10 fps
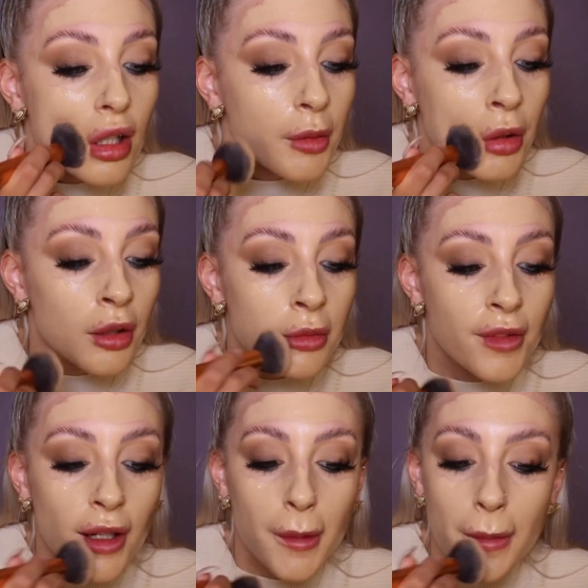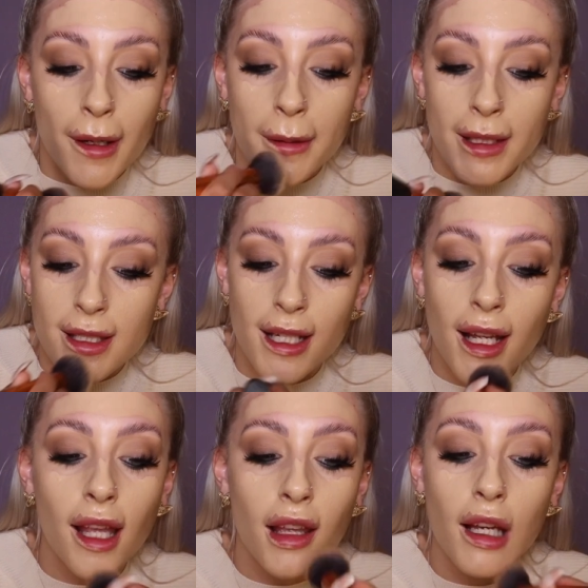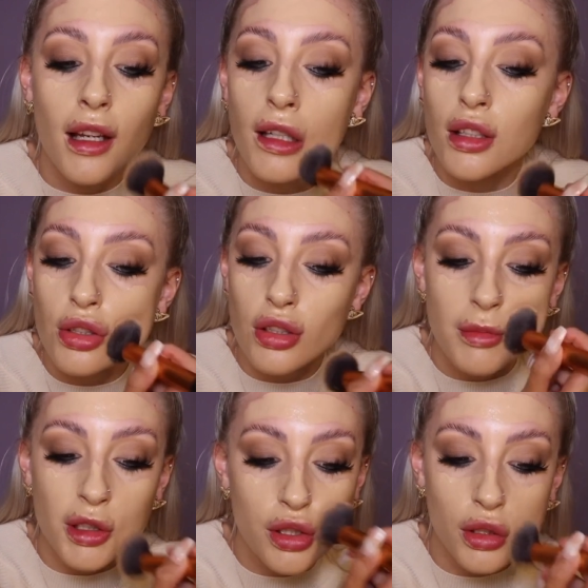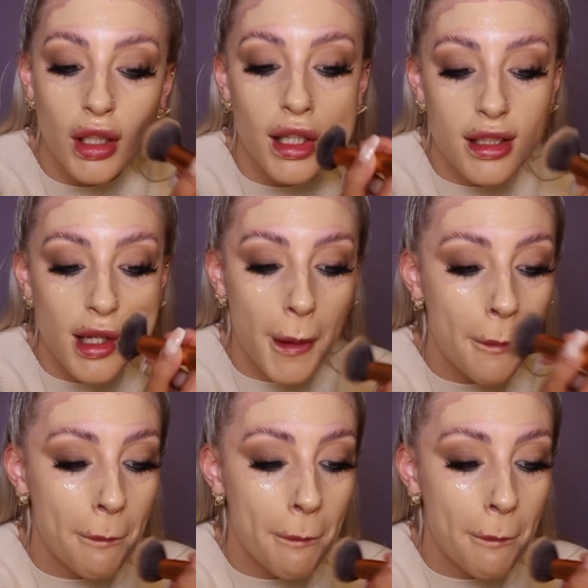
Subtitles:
I'm going without a primer today, just moisturizer.